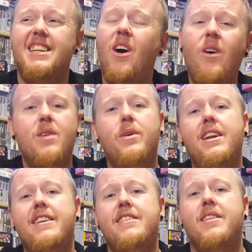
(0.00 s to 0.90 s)
The only
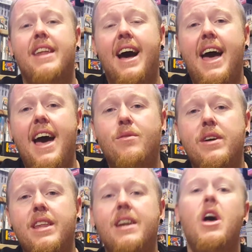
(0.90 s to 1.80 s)
real issue that I have
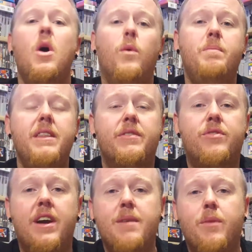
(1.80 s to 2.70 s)
with it would be the
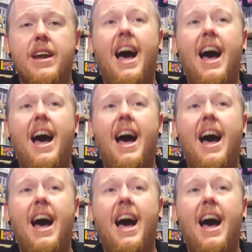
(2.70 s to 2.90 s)
frame rate.